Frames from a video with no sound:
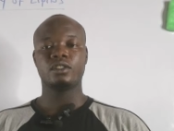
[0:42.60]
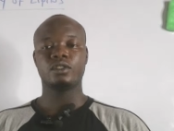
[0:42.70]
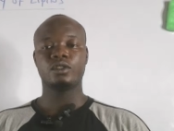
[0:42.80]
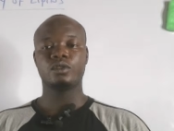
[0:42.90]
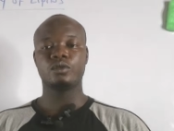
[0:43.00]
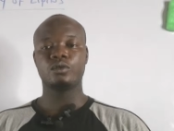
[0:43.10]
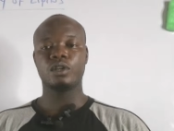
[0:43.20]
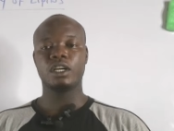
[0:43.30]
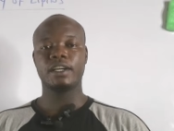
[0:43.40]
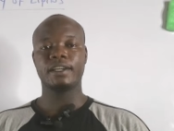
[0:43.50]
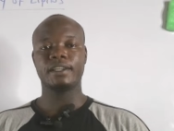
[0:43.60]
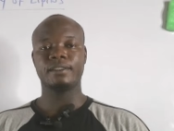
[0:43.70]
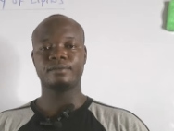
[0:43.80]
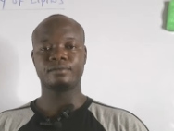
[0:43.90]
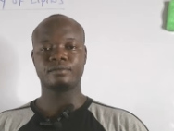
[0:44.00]

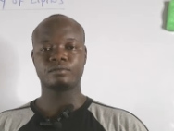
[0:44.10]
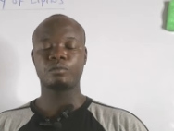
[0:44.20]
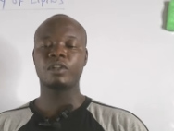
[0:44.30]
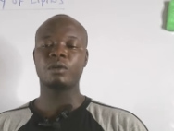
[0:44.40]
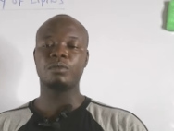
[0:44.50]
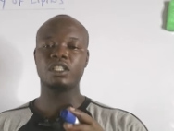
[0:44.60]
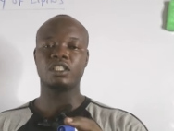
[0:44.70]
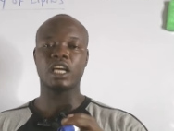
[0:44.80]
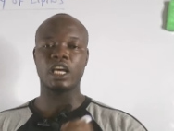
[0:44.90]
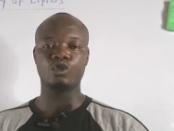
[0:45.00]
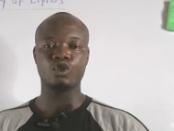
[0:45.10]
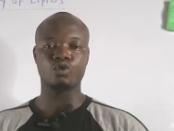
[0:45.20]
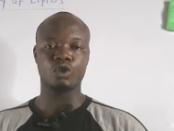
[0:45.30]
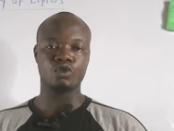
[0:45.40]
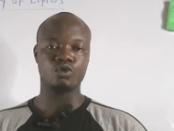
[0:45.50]
So please, I just
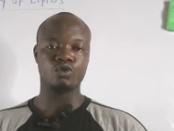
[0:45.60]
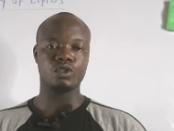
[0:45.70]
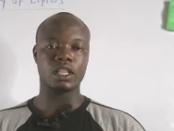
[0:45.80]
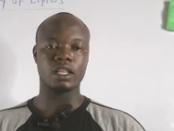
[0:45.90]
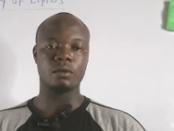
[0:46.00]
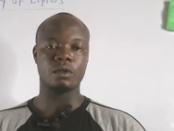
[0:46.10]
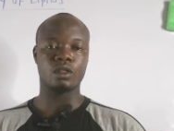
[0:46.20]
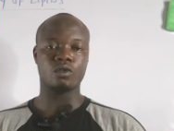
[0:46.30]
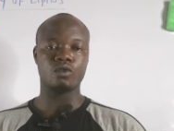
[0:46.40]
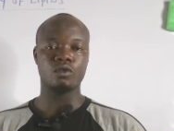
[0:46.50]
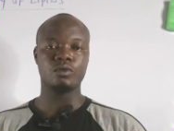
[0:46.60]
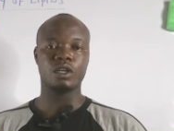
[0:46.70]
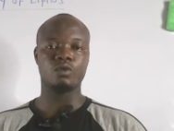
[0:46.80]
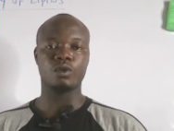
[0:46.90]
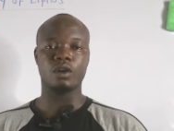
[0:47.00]
want you to tell them in the group
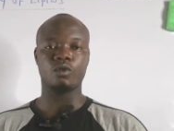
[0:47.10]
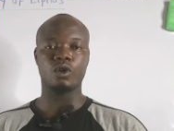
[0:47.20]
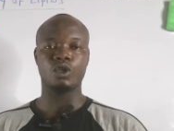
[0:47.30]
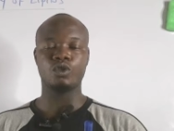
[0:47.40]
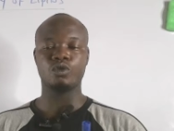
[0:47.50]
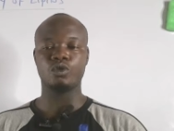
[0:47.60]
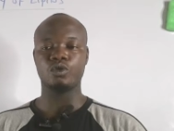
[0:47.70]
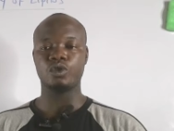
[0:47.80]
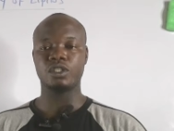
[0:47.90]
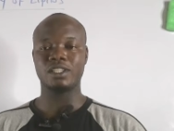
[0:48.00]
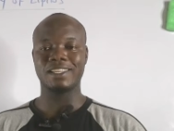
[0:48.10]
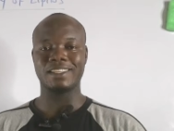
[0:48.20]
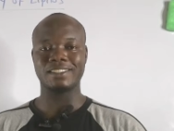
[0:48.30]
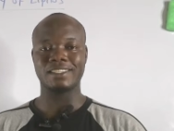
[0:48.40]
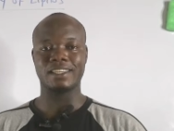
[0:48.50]
that we are going to use
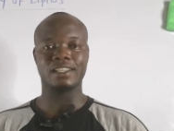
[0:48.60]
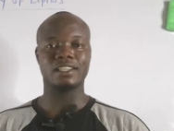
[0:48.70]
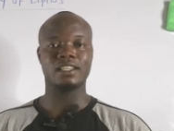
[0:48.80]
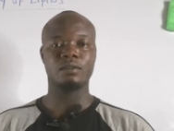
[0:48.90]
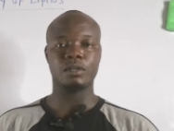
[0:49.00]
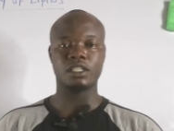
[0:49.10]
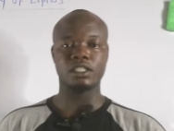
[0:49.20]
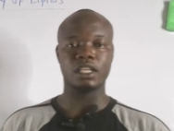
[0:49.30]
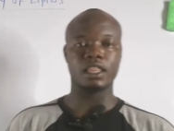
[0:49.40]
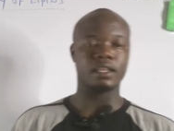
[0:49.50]
this link. Please tell